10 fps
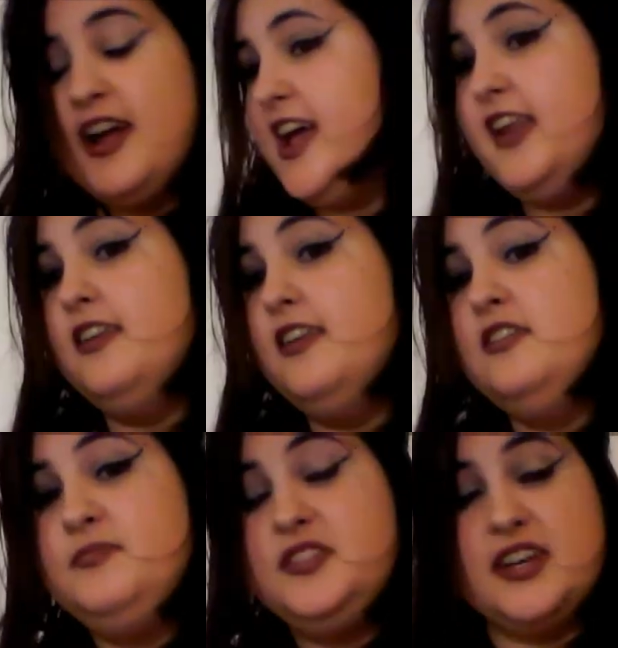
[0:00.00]
and
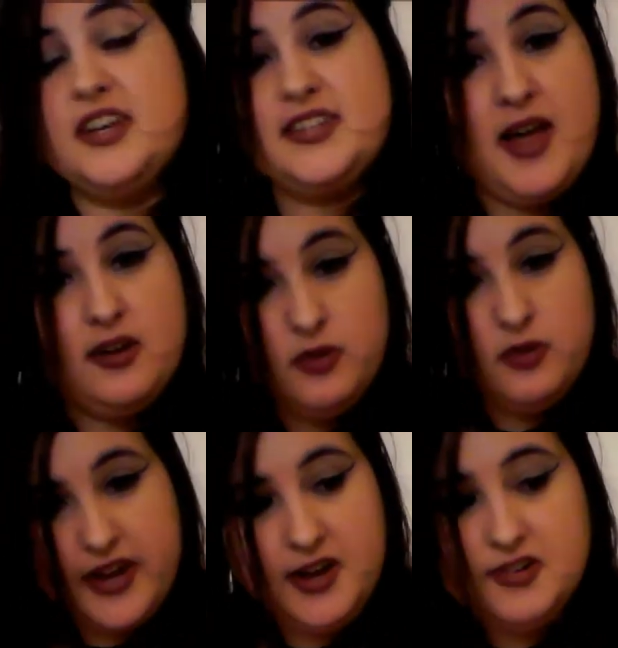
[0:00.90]
doesn't matter
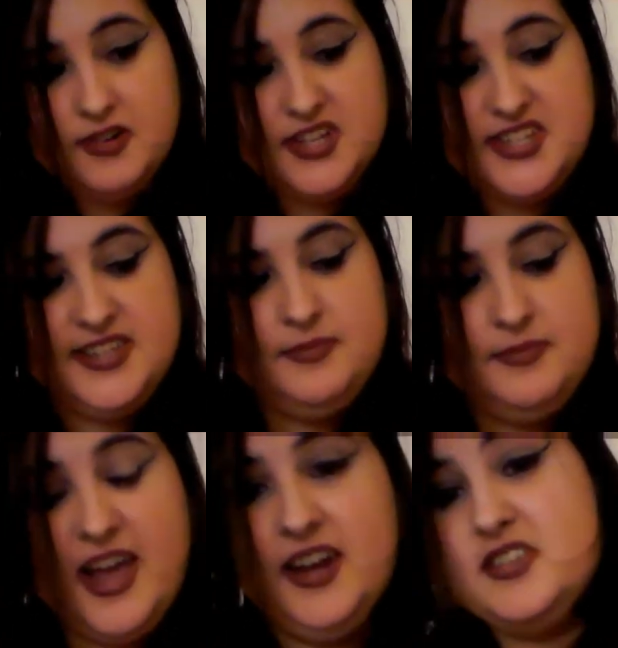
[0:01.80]
what anyone says about it?